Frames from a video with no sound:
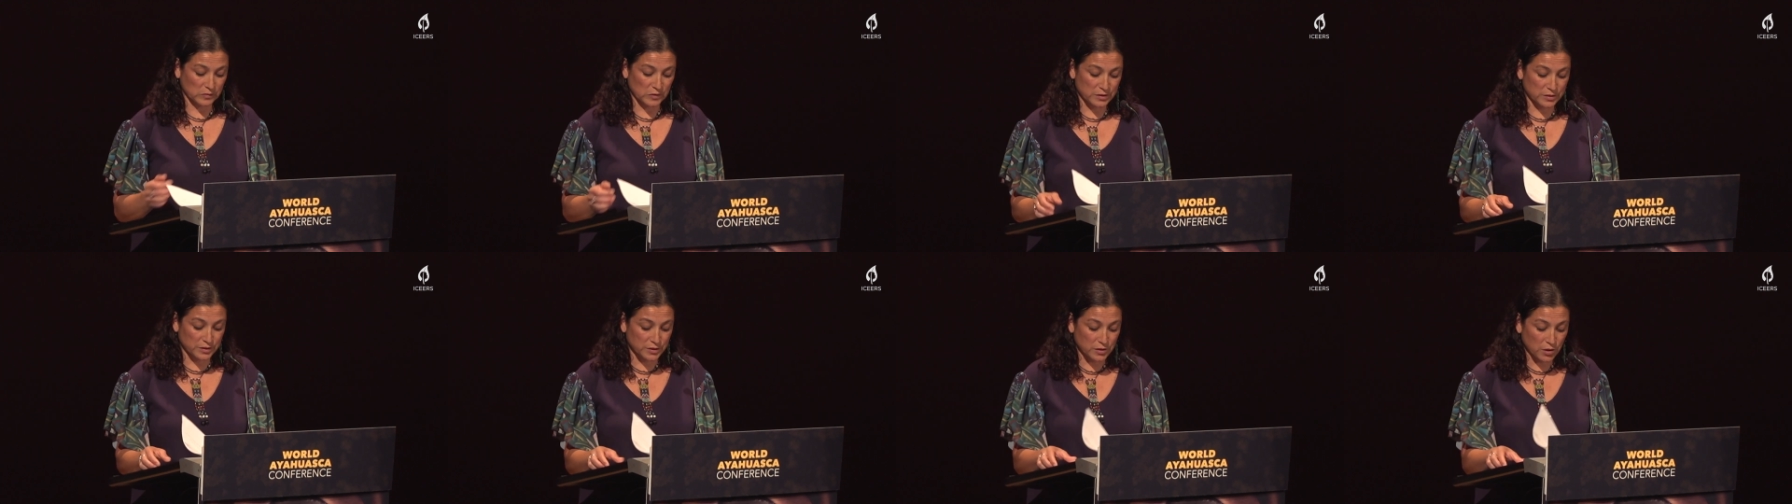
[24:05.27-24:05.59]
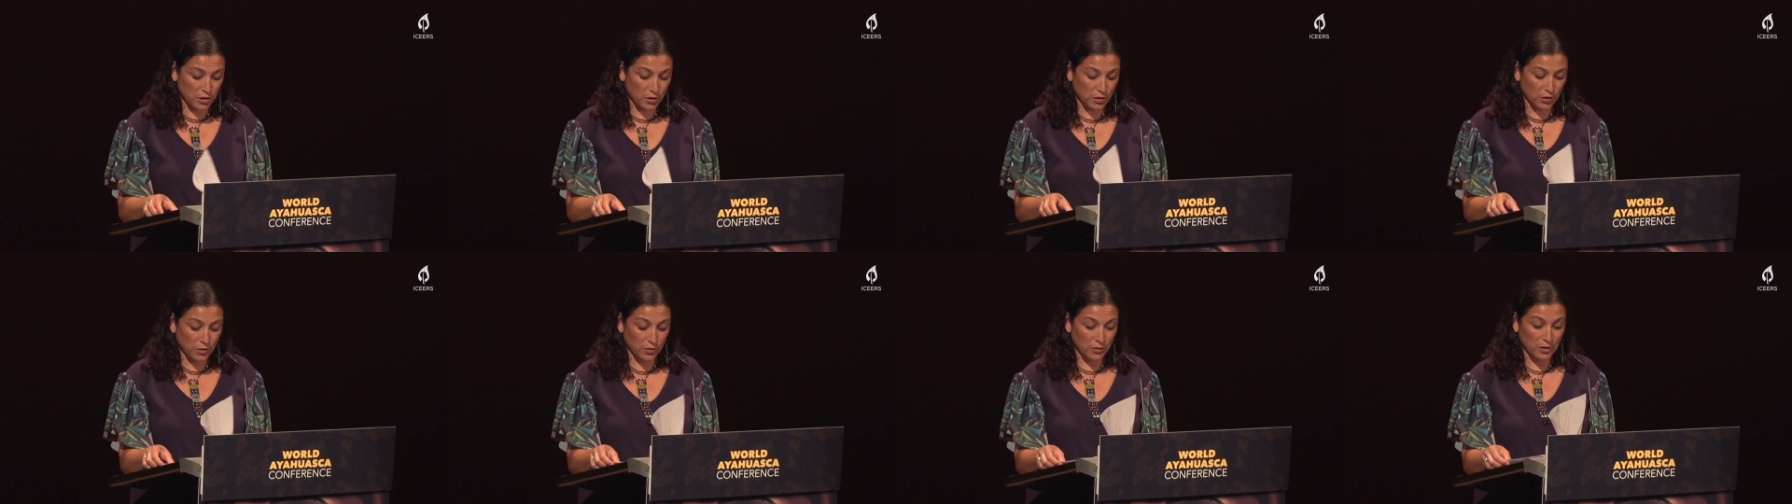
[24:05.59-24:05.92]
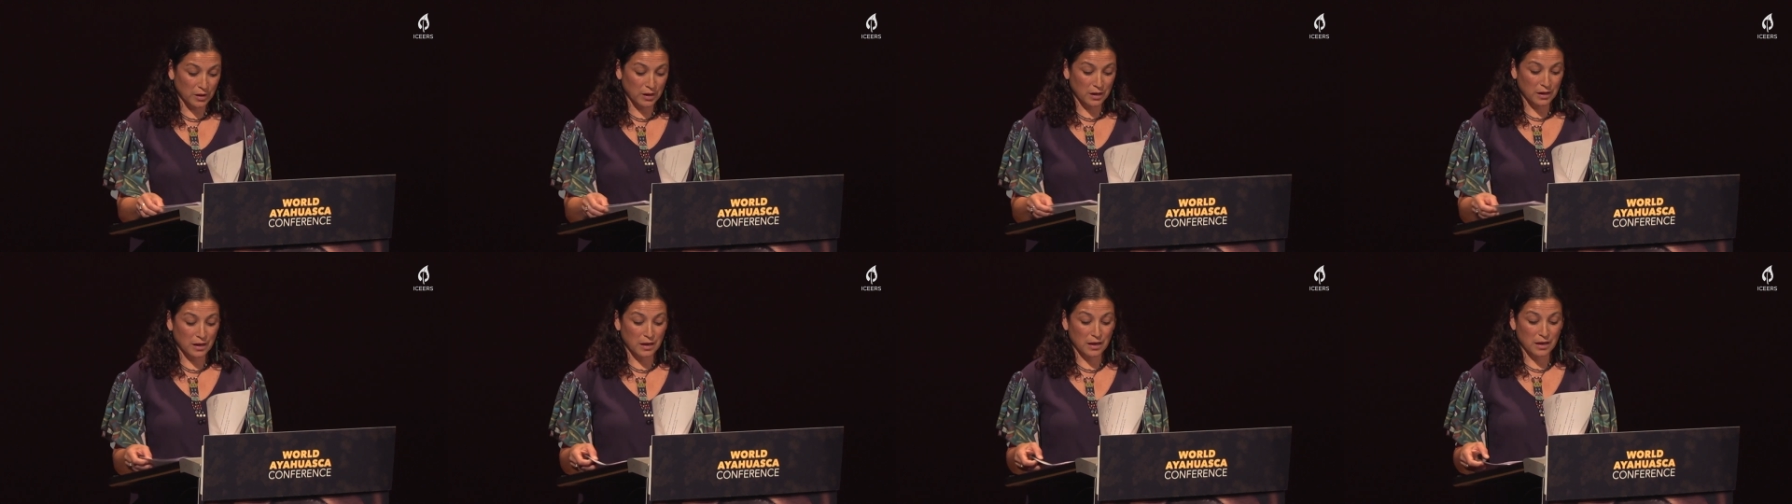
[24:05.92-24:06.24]
So
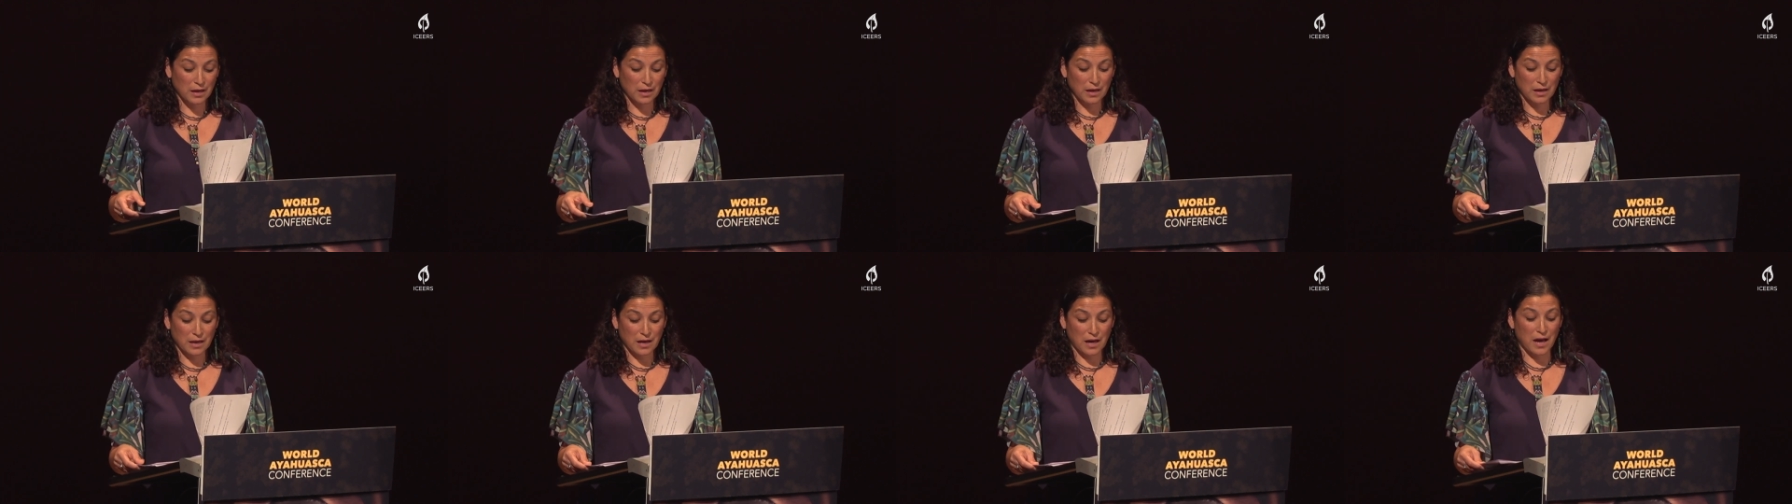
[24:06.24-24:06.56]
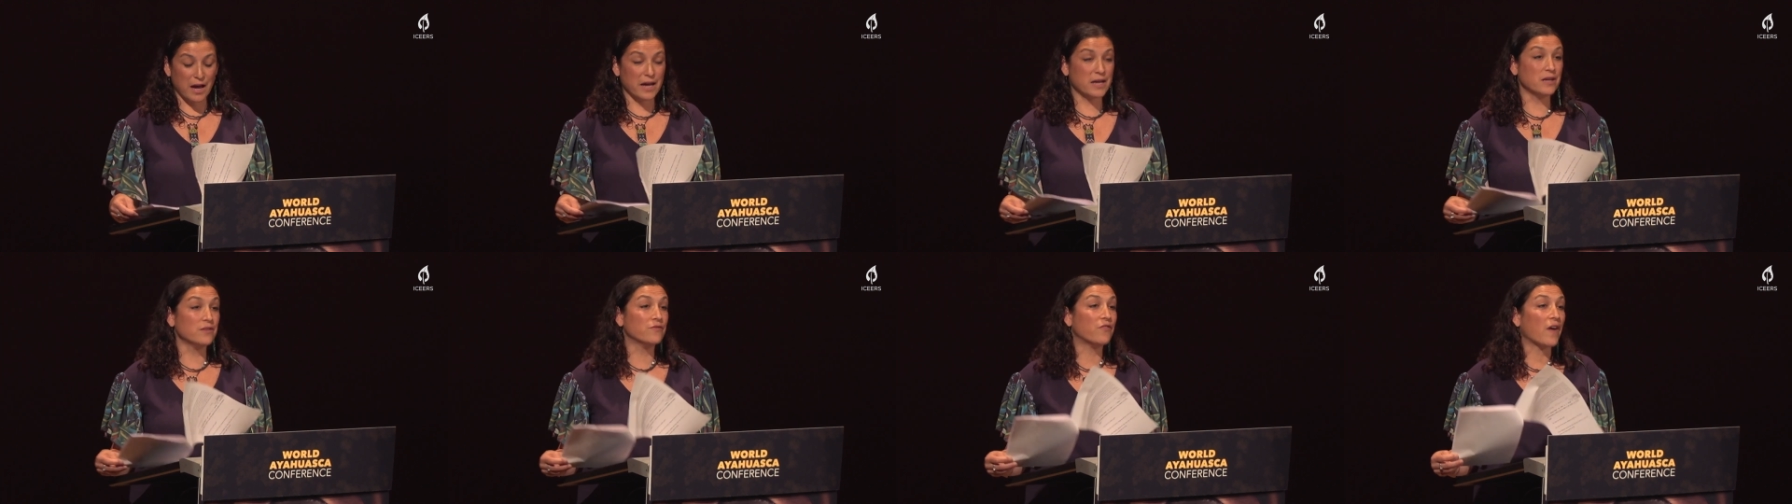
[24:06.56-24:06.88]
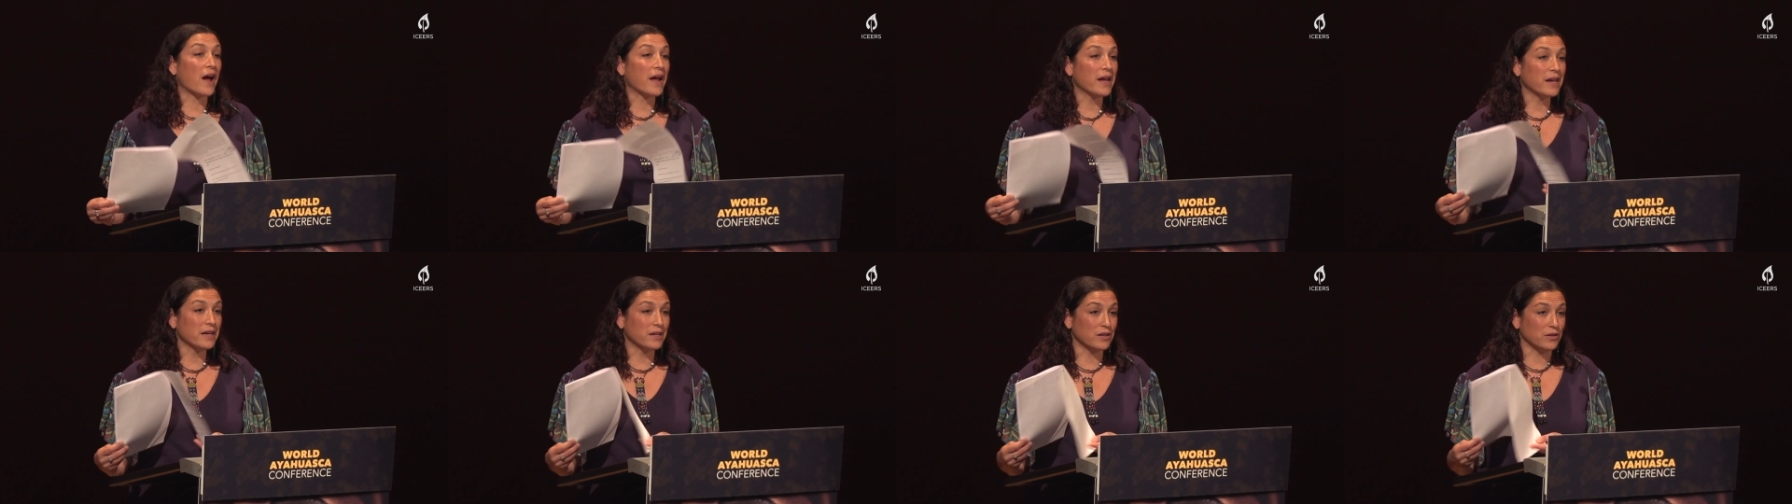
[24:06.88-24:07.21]
I
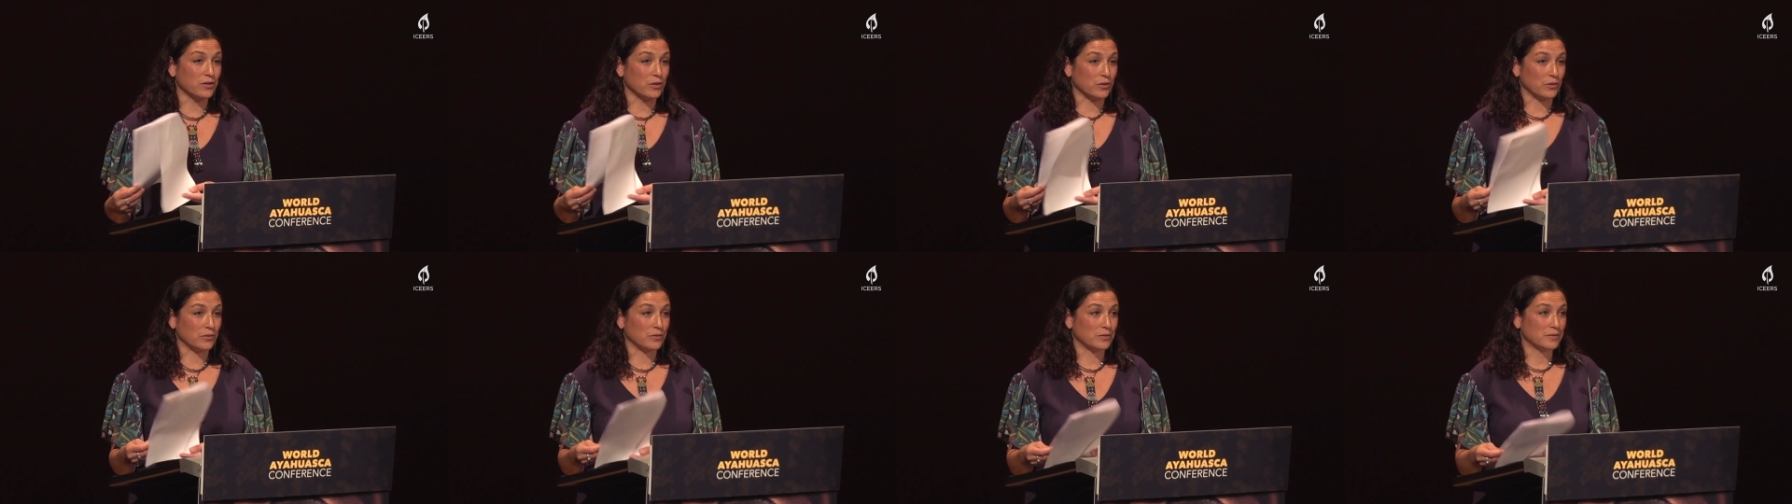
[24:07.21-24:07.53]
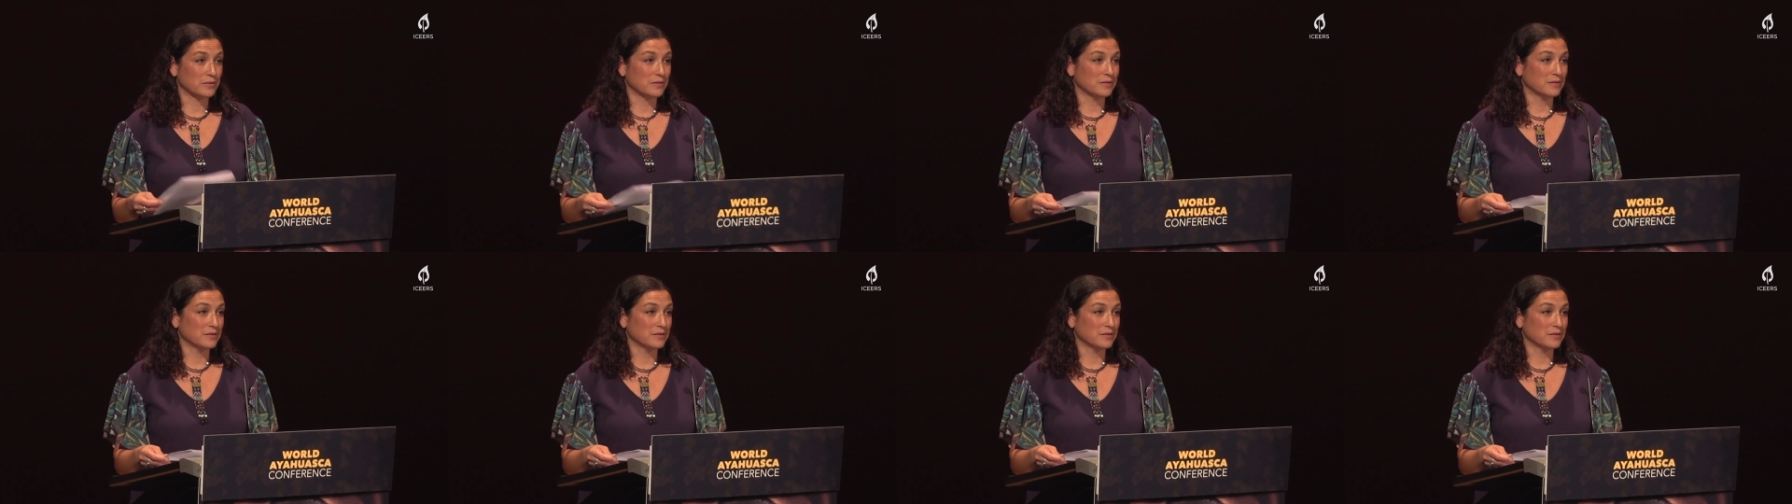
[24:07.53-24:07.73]
invite you,